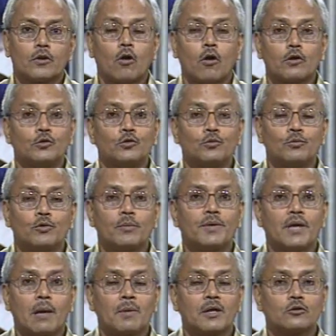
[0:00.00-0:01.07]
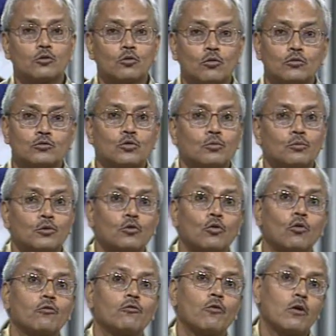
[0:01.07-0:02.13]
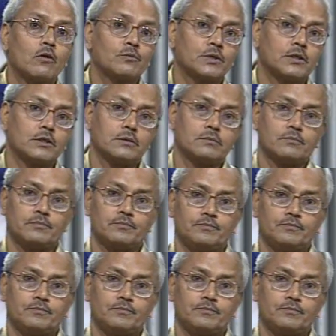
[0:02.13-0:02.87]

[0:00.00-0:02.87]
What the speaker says: or you would be among those who would go forward.